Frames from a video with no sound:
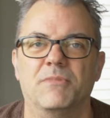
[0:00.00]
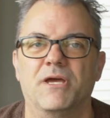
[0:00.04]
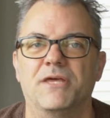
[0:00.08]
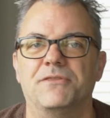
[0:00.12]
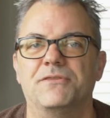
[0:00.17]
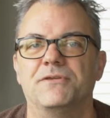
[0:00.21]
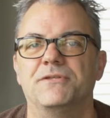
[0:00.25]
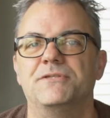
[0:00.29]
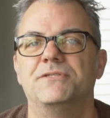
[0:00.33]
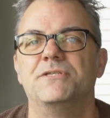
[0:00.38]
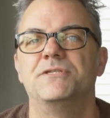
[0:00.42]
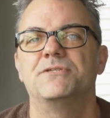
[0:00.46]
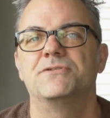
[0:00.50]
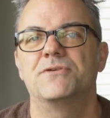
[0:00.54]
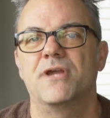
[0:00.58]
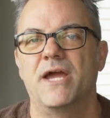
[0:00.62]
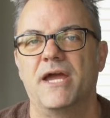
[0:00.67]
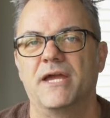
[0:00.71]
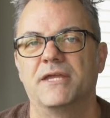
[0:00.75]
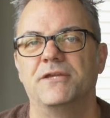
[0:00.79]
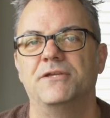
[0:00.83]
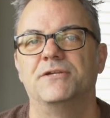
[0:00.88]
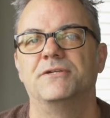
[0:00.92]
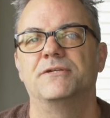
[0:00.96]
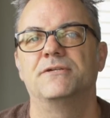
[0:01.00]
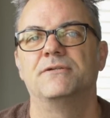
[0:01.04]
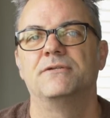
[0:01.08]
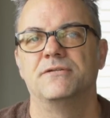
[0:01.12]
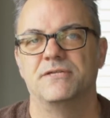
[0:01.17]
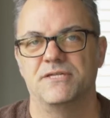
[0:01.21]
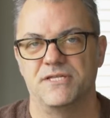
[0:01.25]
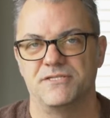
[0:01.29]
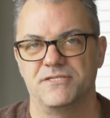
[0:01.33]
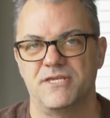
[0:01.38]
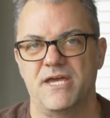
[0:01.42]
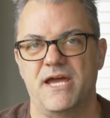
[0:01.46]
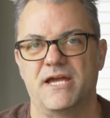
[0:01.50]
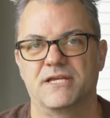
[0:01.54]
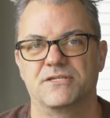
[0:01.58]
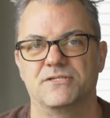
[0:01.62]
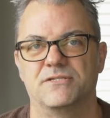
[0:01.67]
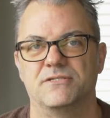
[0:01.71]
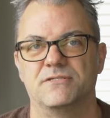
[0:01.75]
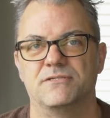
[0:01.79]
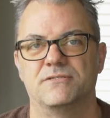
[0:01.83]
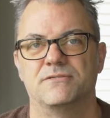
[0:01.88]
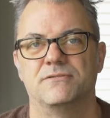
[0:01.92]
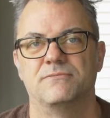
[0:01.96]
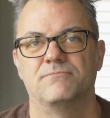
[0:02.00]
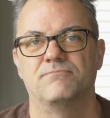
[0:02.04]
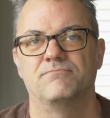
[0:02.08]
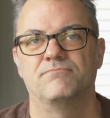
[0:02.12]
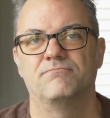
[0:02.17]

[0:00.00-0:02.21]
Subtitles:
method to track your transactions.